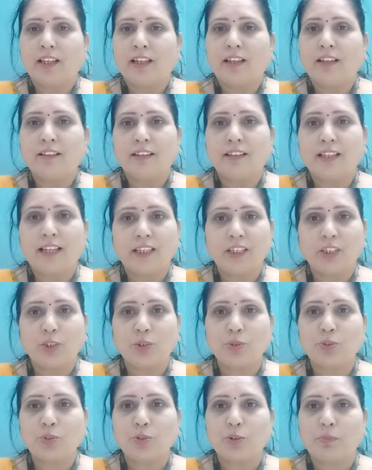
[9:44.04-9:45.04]
Thank
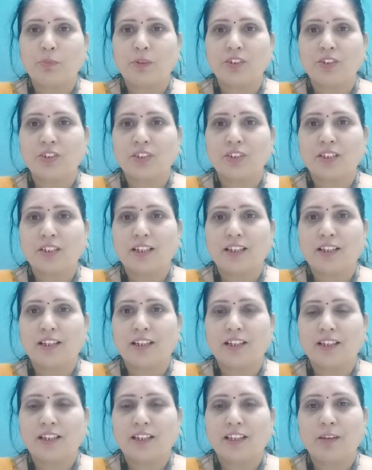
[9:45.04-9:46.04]
you so much.
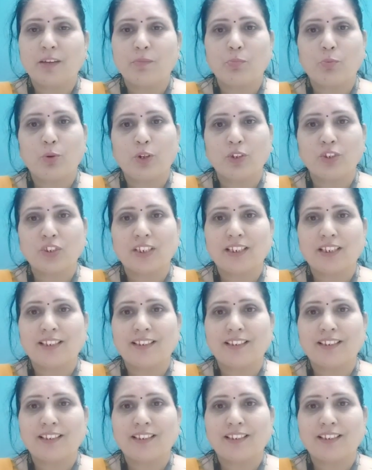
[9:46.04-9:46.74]
Keep watching.